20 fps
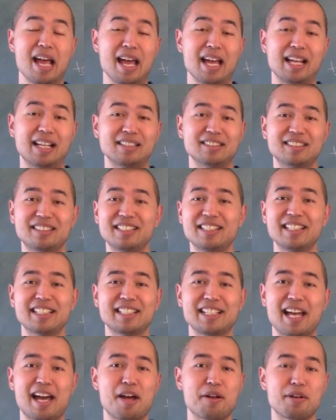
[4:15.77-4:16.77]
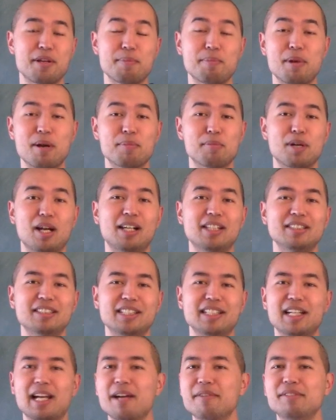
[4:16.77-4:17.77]
and sitting down and
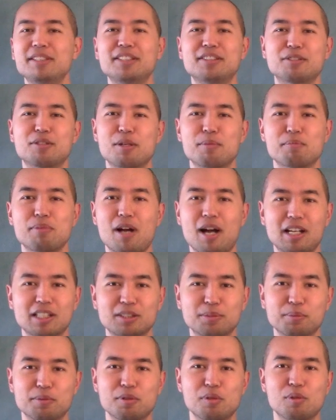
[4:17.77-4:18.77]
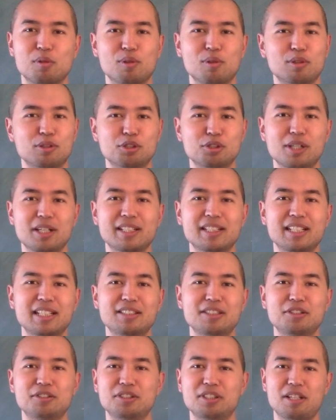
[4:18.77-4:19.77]
memorizing every script possible, or trying to
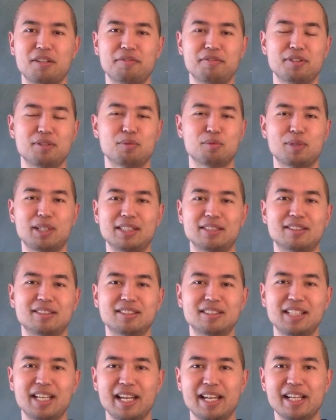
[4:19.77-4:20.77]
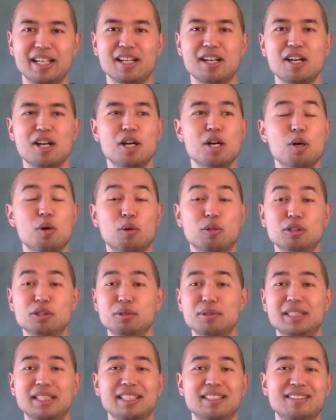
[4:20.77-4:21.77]
get yourself in the right state, or
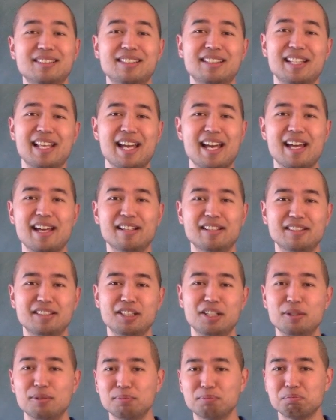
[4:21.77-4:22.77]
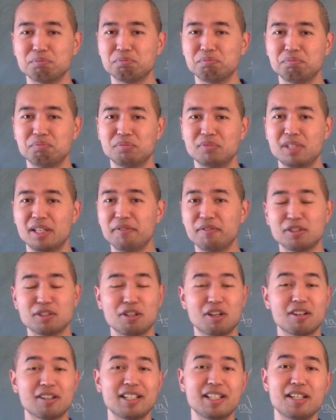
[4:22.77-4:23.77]
doing this and that, if you're
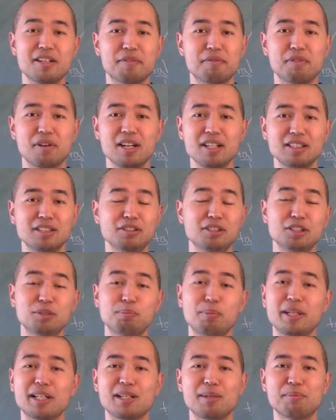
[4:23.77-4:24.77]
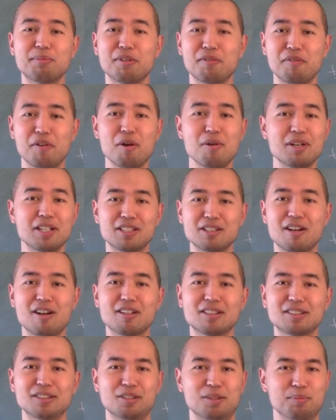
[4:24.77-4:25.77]
talking to a friend, you just pick up the phone and
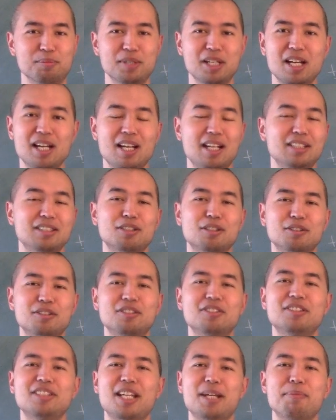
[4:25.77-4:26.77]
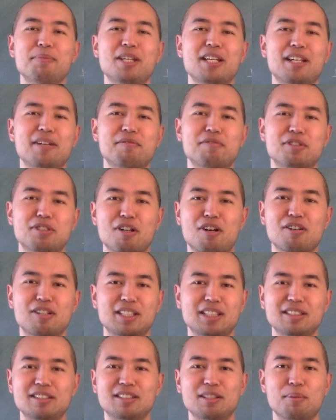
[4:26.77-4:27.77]
talk to them. So it's the same thing if you're
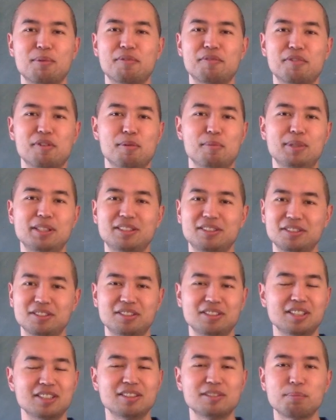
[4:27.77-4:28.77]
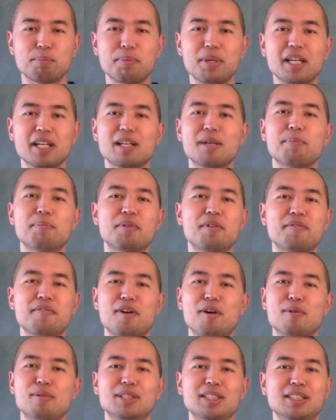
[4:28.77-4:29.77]
talking to someone for a business. Just pick up your
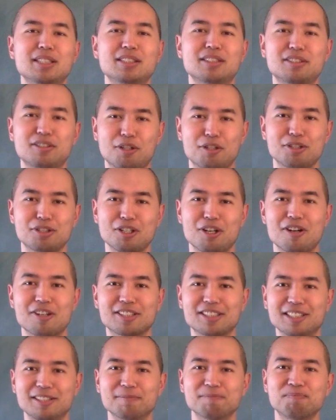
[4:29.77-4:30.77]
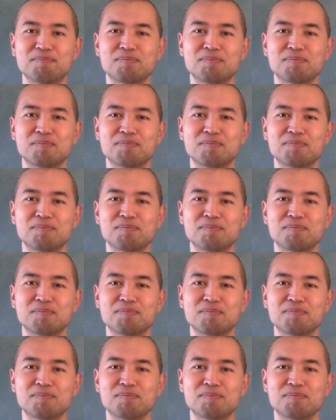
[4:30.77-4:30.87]
phone and start talking.